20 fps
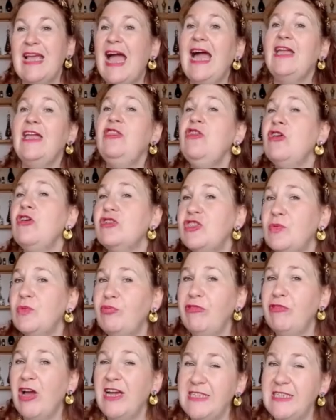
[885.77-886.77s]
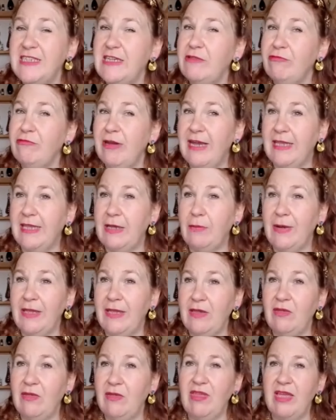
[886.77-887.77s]
And not surprising, really, when
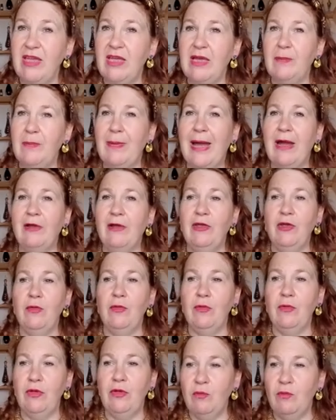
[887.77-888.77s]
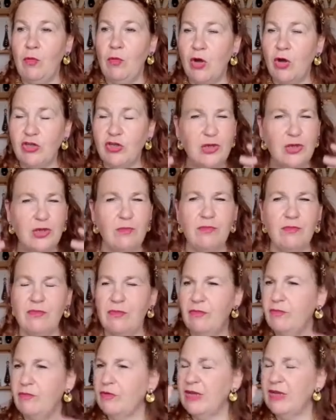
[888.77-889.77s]
you think about, you watch them
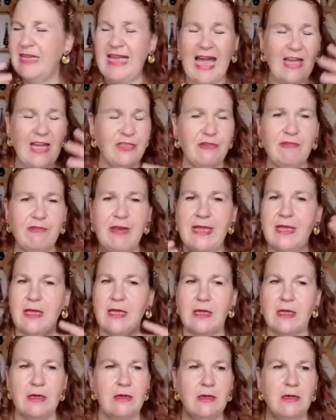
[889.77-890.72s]
gathering